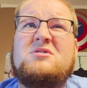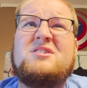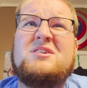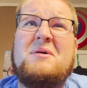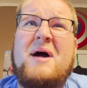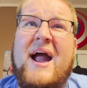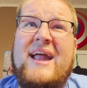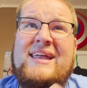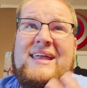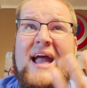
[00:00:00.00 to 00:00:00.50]
So
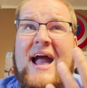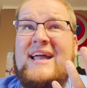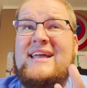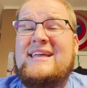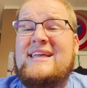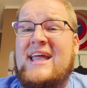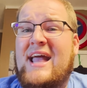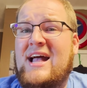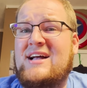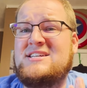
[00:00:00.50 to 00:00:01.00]
I
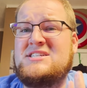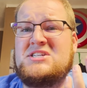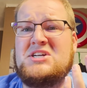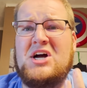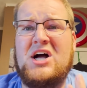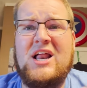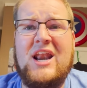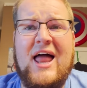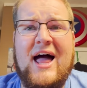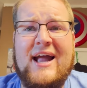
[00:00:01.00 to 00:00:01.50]
guess
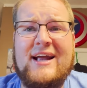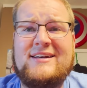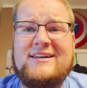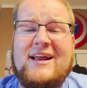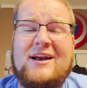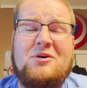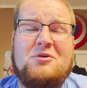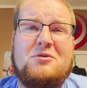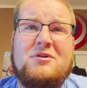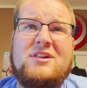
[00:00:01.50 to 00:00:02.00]
y'all liked it.
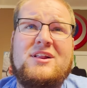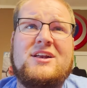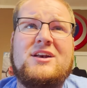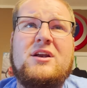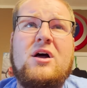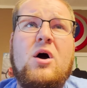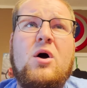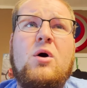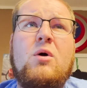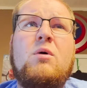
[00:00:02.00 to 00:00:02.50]
I don't really
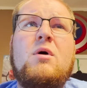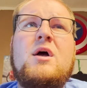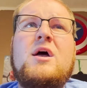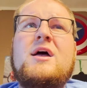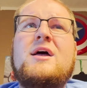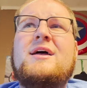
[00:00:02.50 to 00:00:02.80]
know.